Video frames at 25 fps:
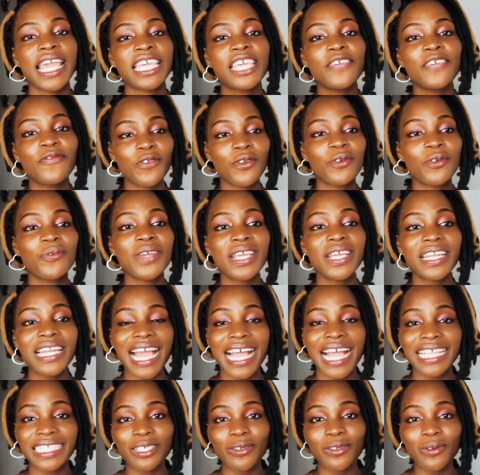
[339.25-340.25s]
If you
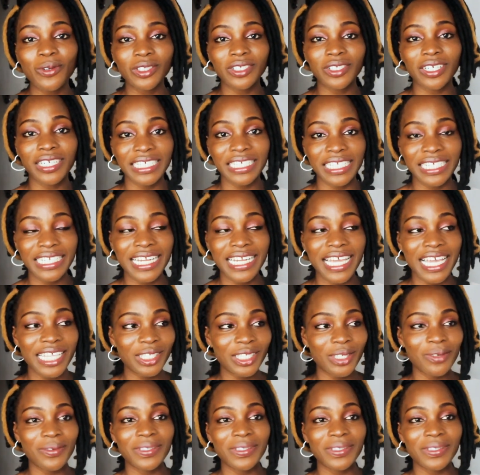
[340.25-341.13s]
read articles on the net,